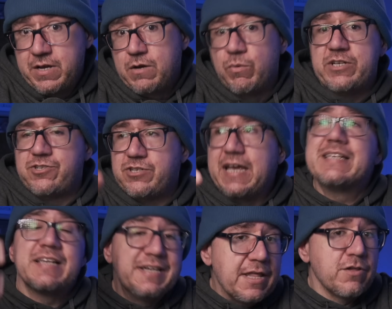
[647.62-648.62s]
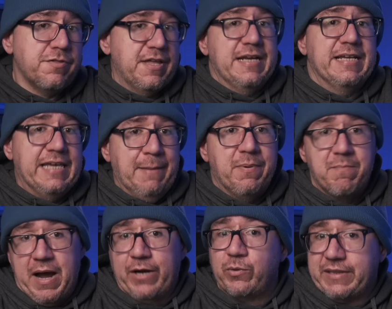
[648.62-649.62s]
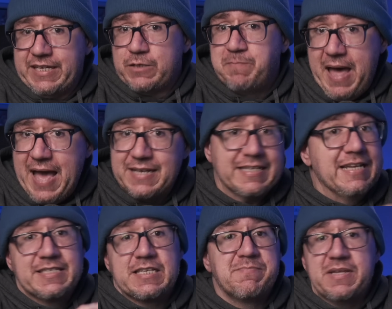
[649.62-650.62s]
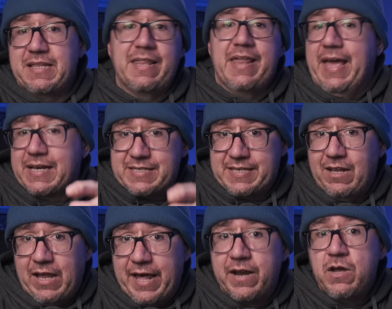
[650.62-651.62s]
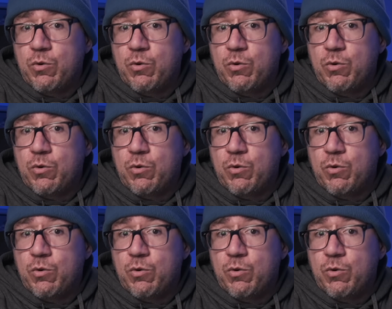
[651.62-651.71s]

which is another thing to keep in mind with these bags, and it's something that they excel at,